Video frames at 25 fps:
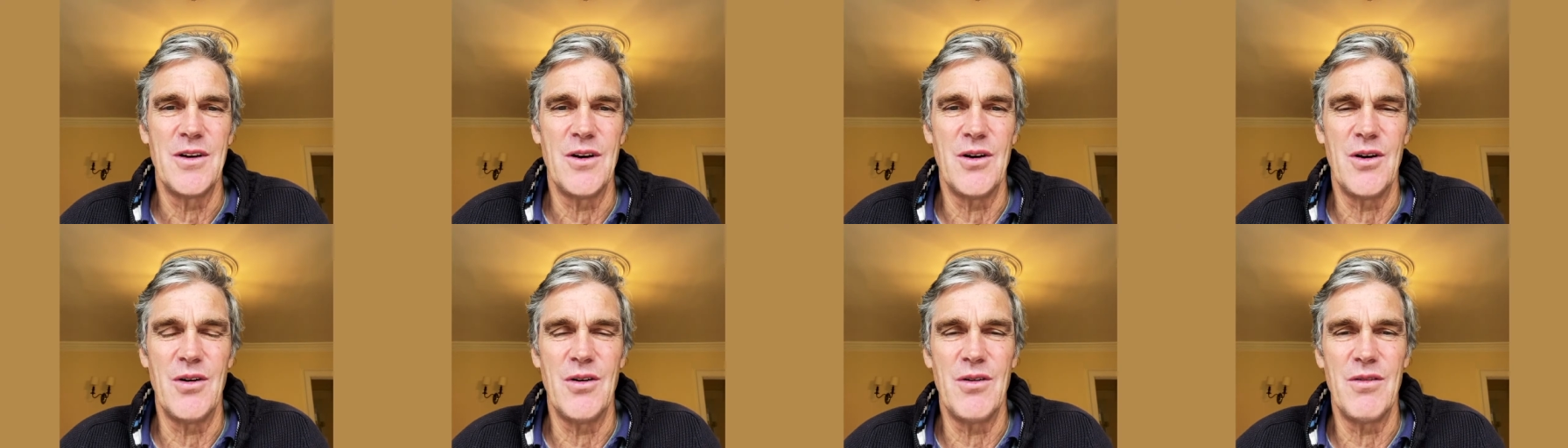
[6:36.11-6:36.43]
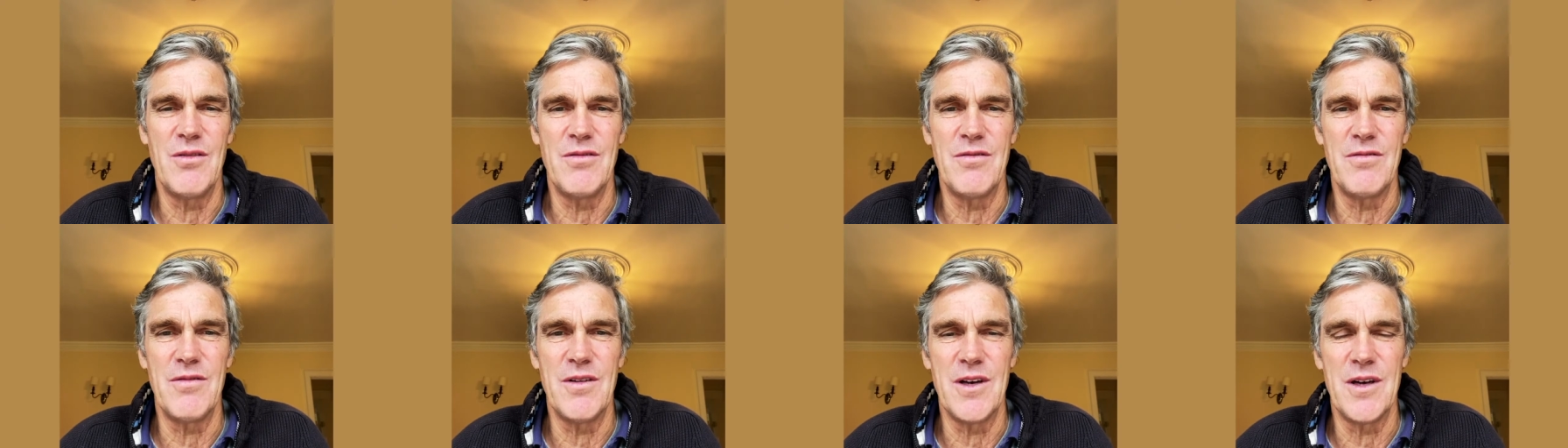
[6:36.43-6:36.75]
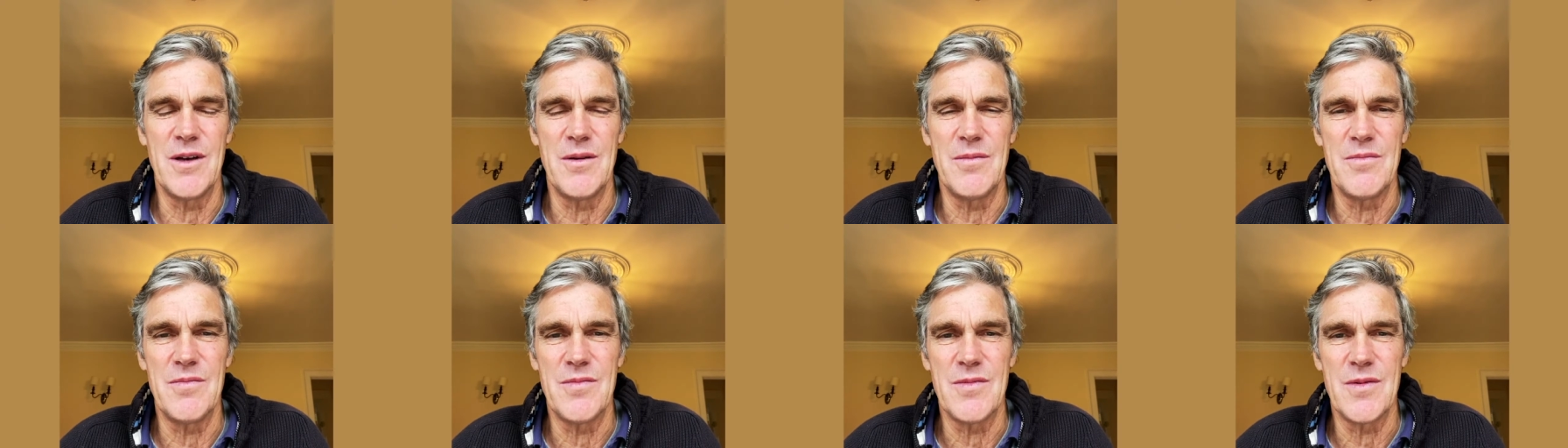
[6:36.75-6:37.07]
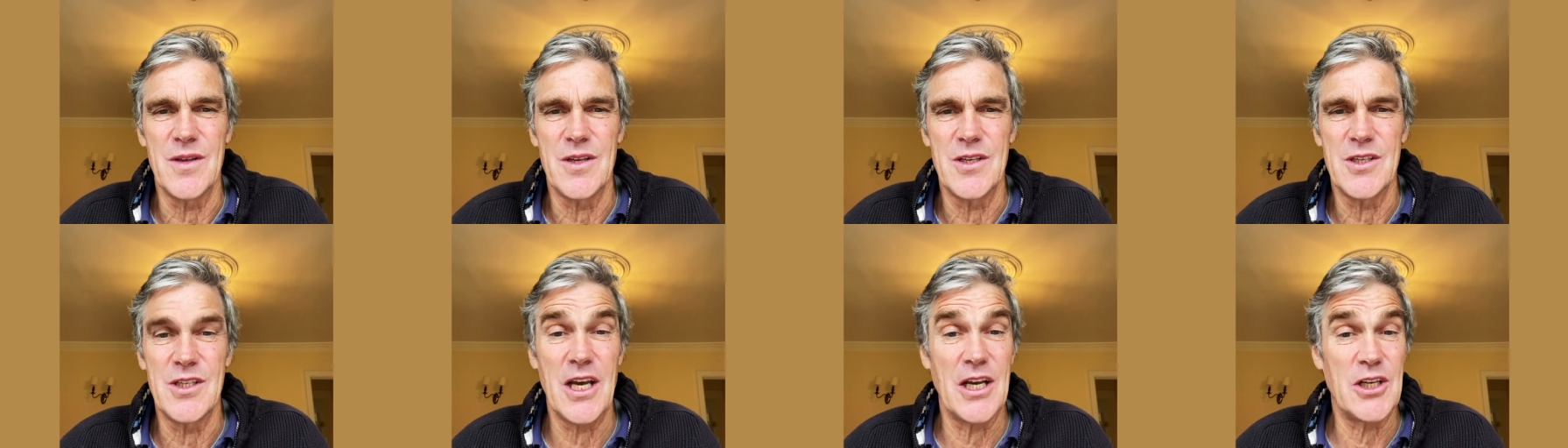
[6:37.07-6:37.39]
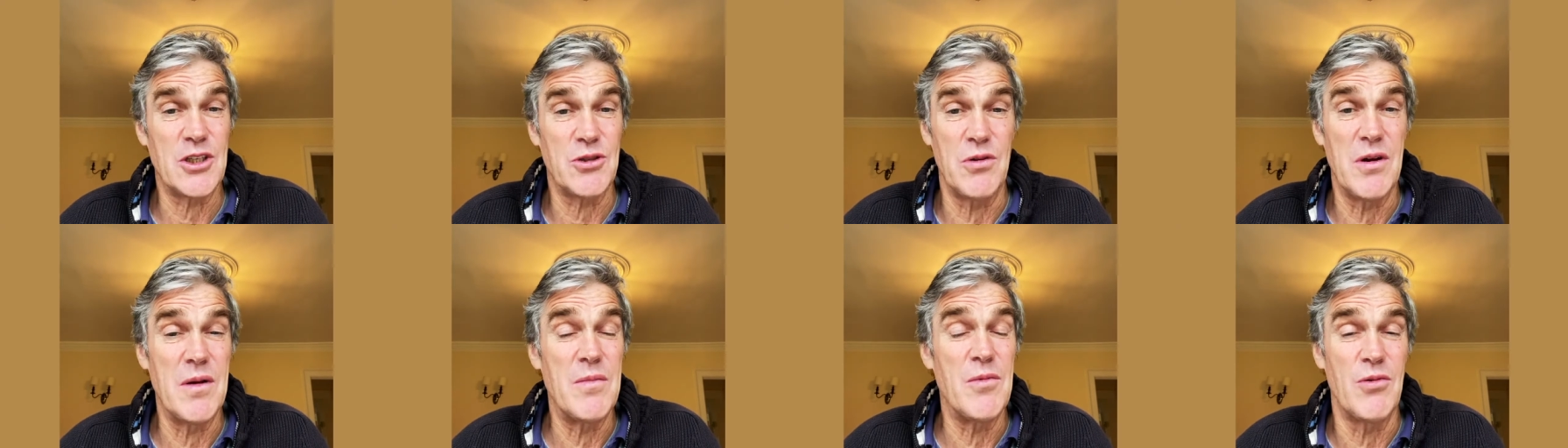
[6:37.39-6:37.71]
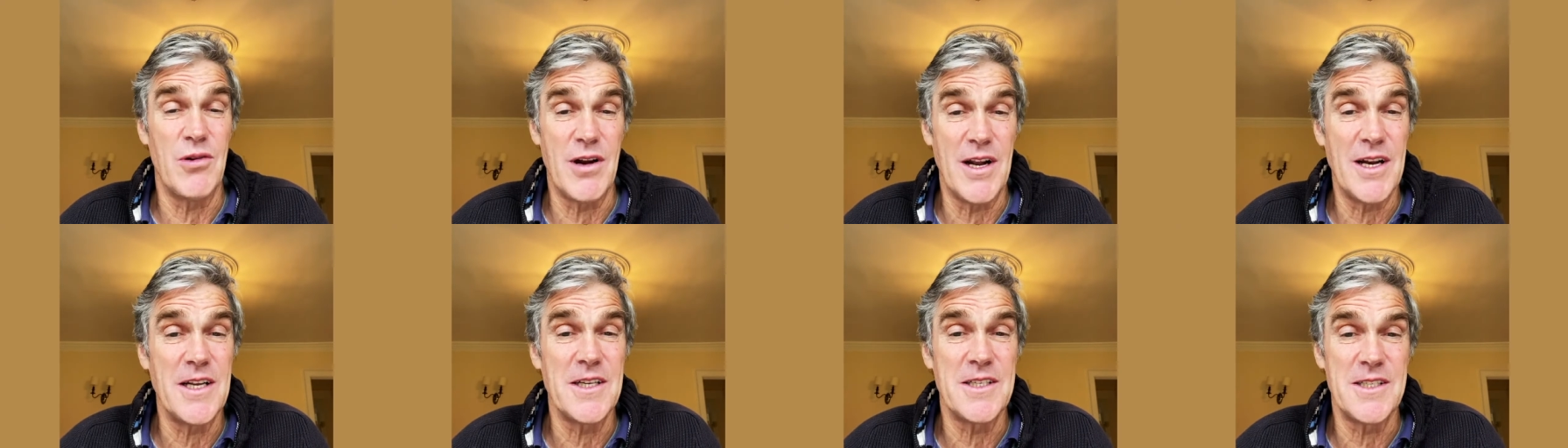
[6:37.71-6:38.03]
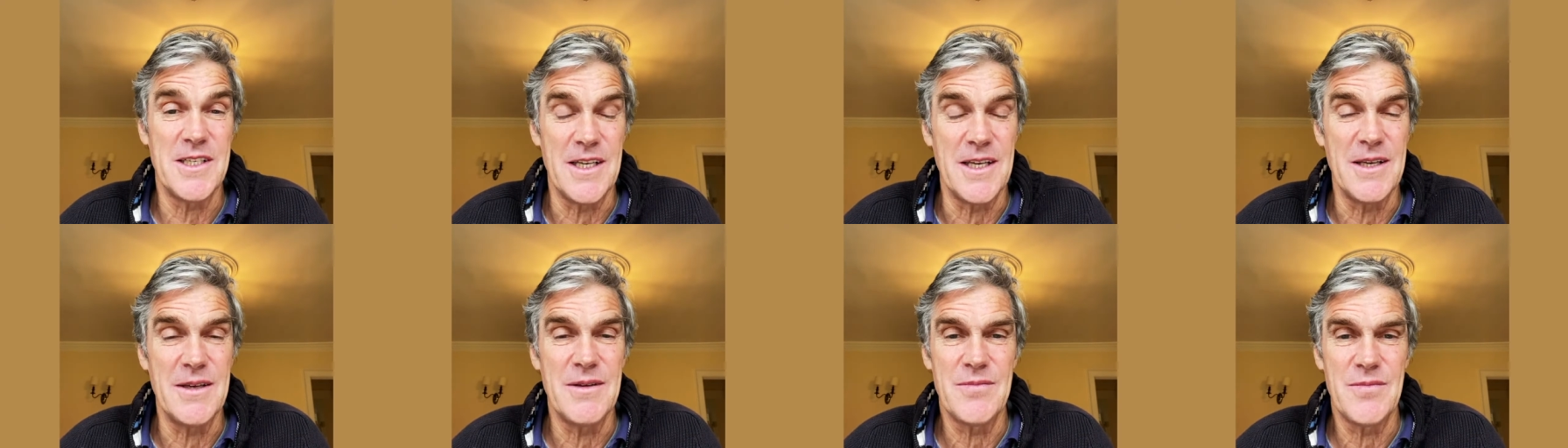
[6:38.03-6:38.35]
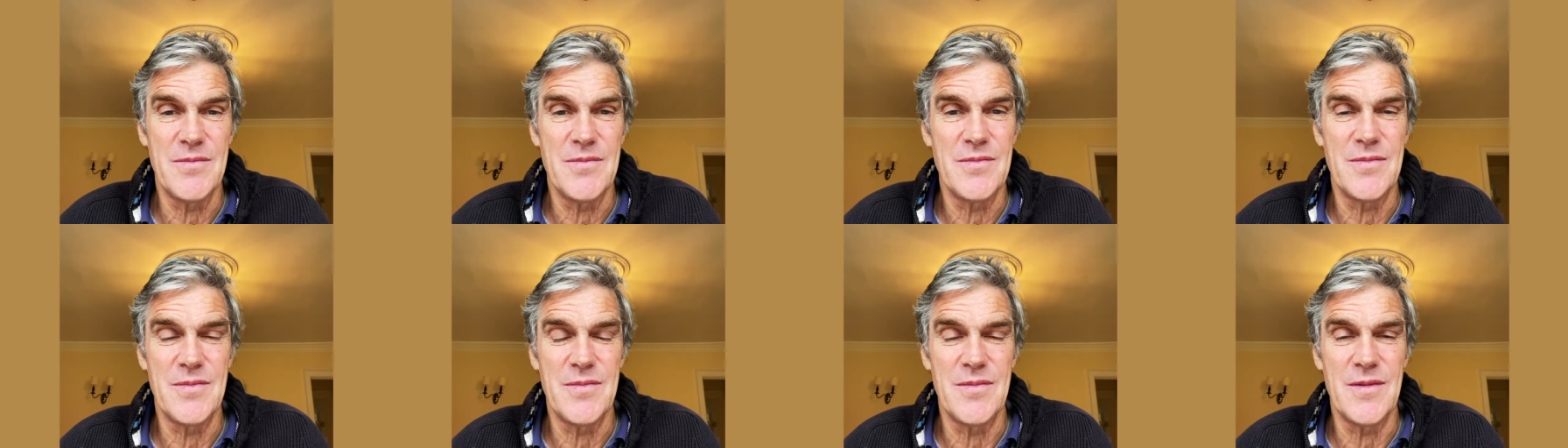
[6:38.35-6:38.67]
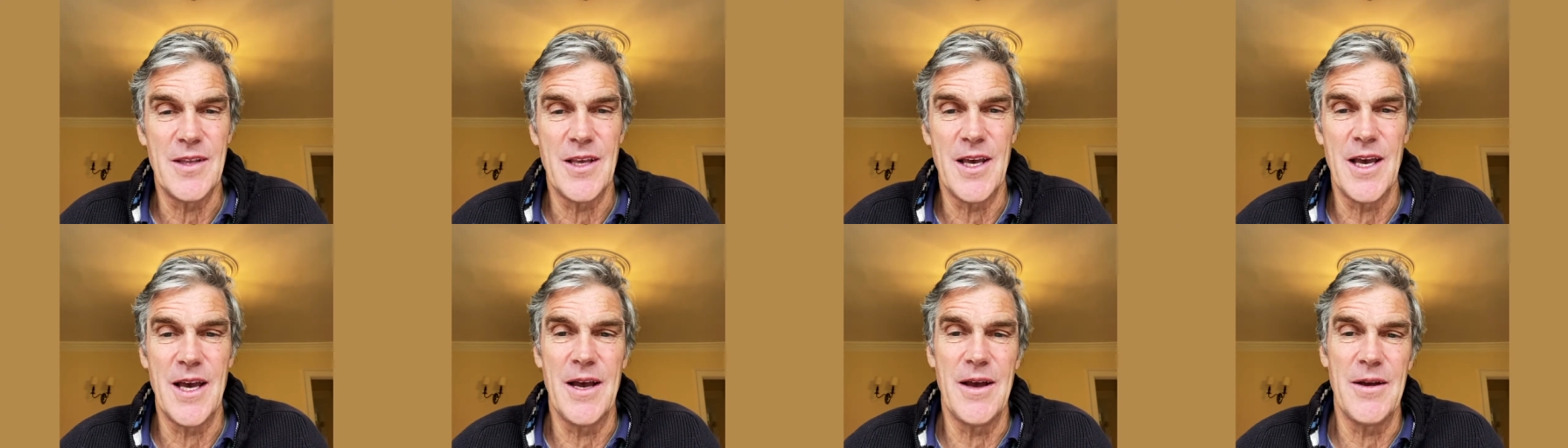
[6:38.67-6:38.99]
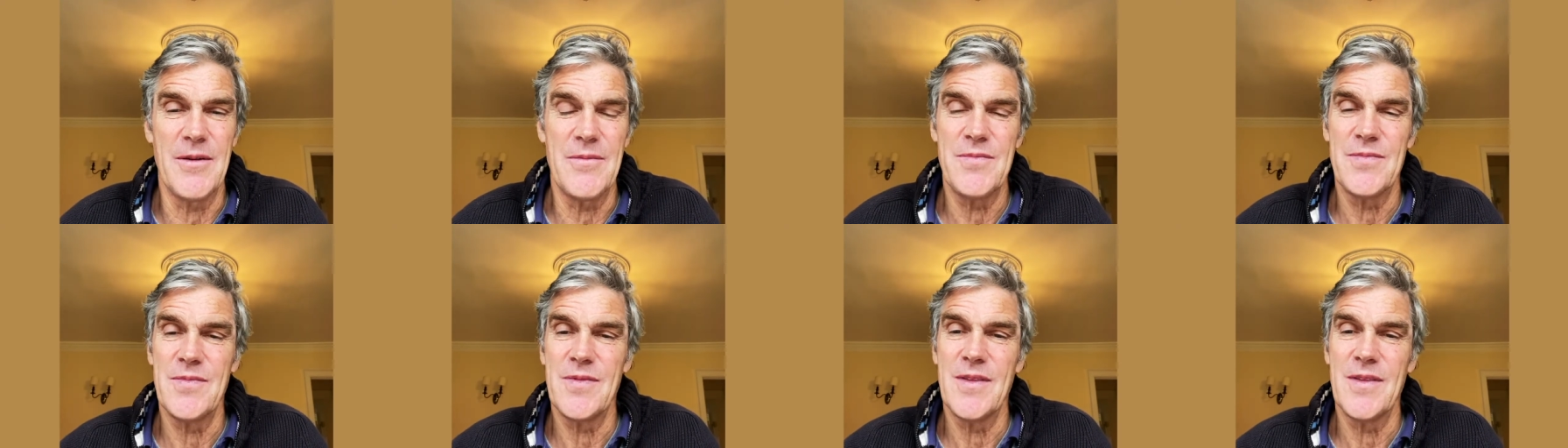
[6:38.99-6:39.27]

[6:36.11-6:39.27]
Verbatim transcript: of um, sexual immorality there.